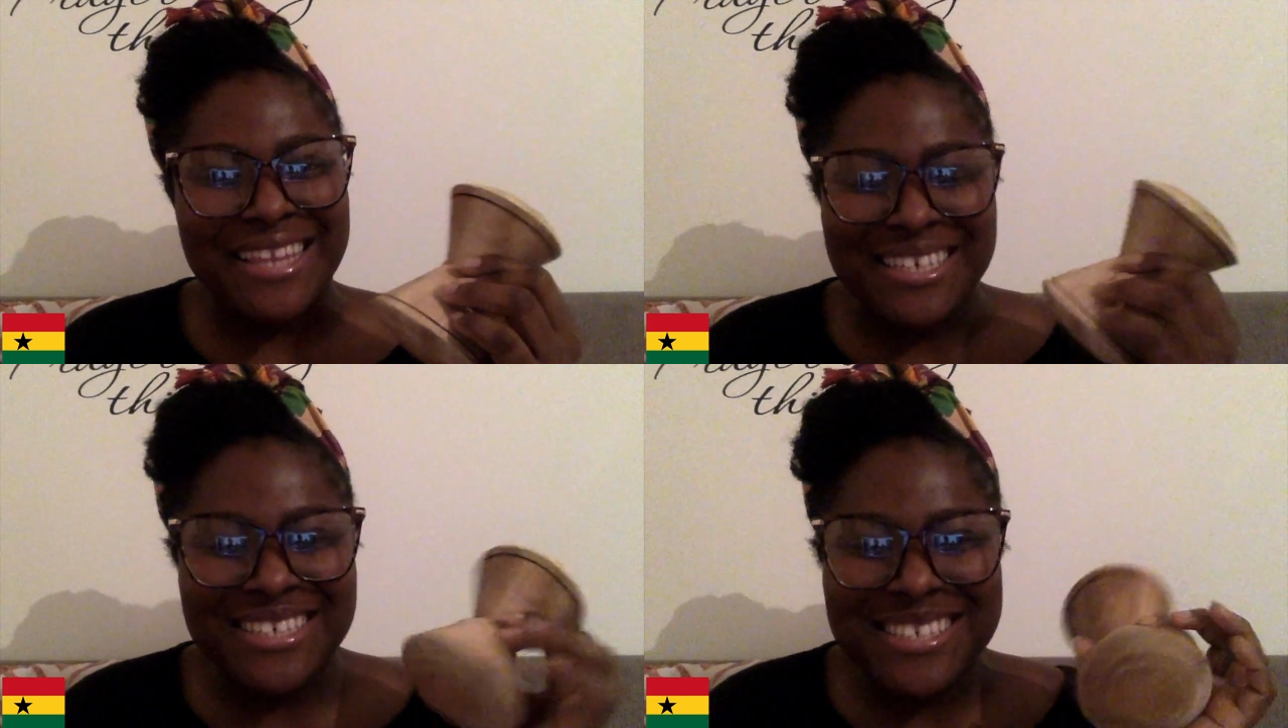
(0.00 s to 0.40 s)

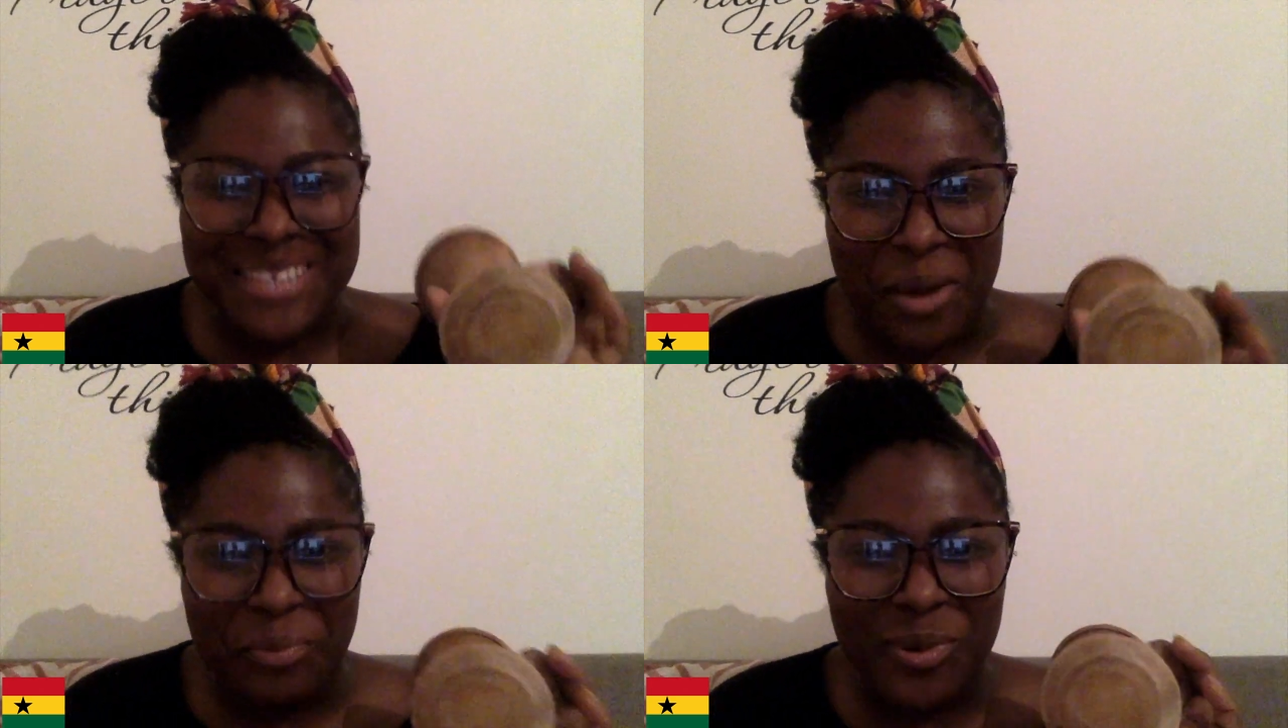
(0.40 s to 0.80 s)
Is it
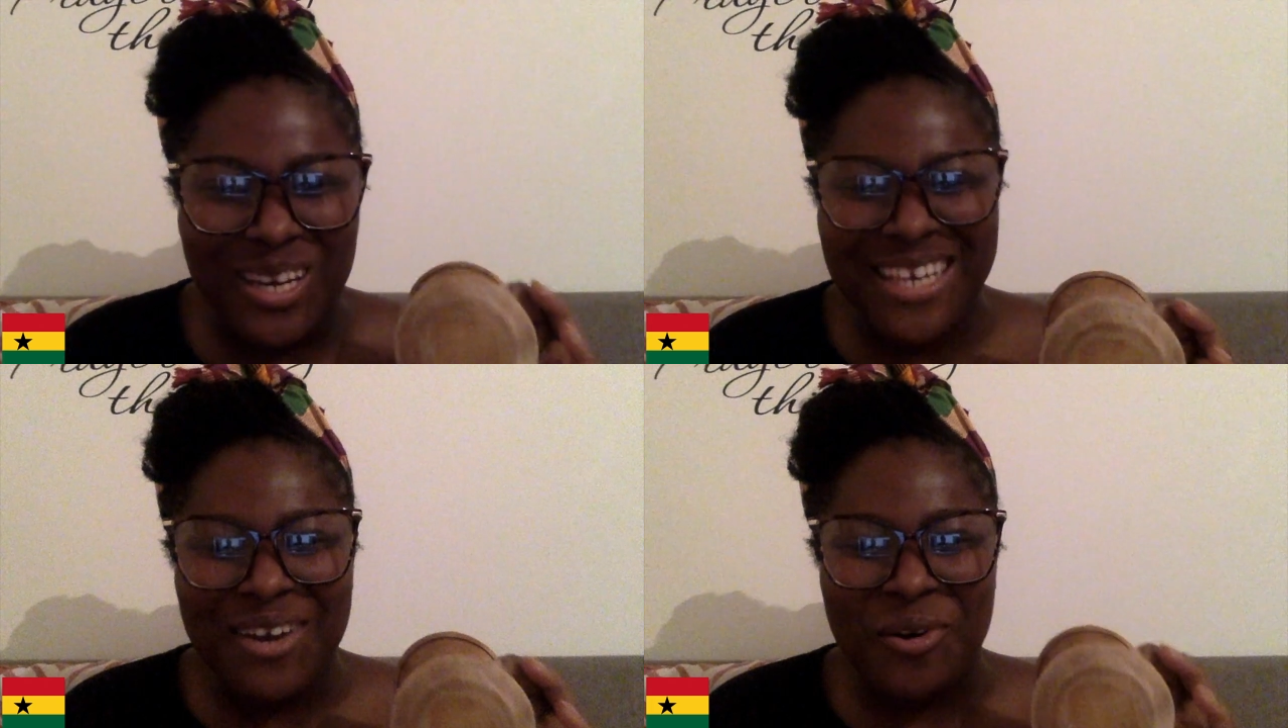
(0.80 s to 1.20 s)

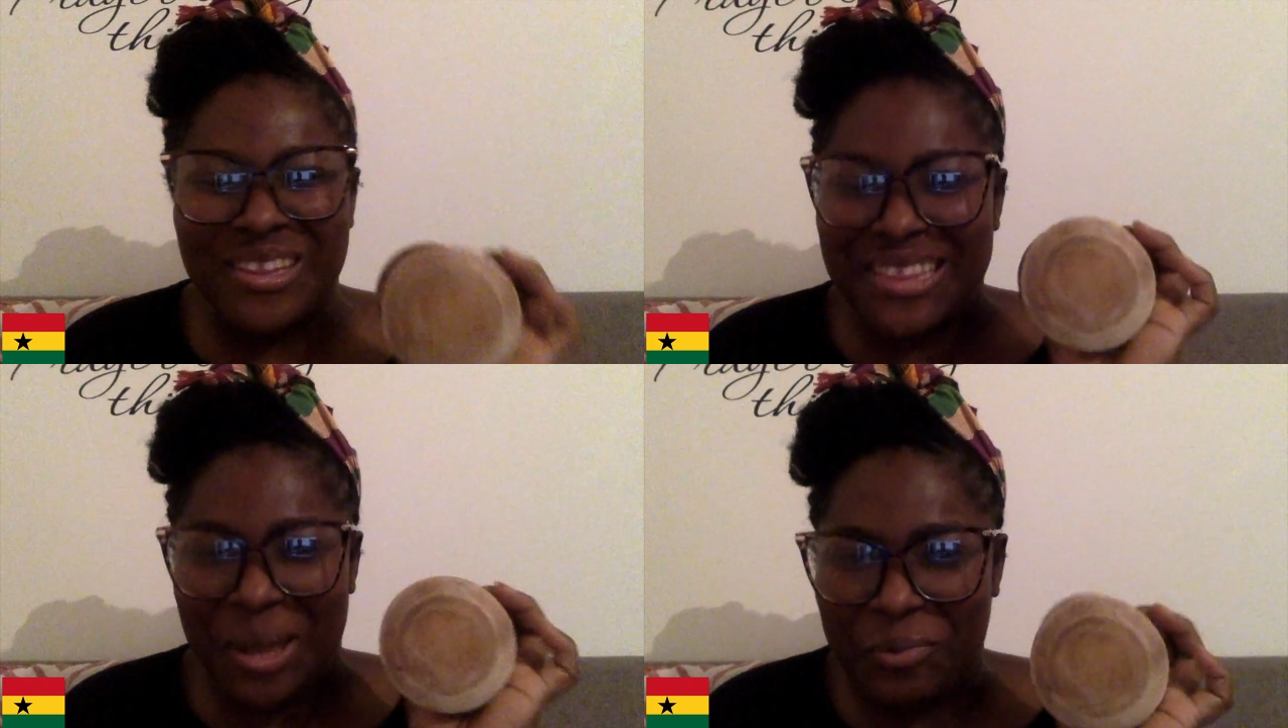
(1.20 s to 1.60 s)
tapoli or
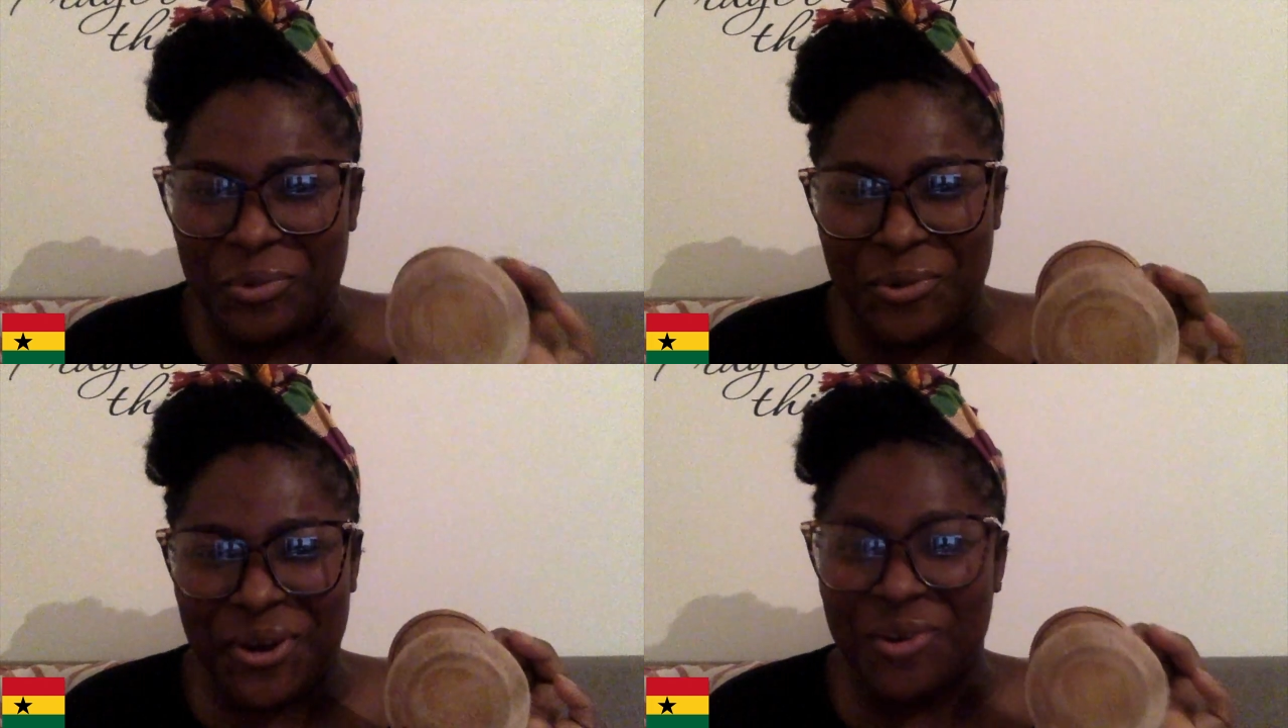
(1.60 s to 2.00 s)
tapuri?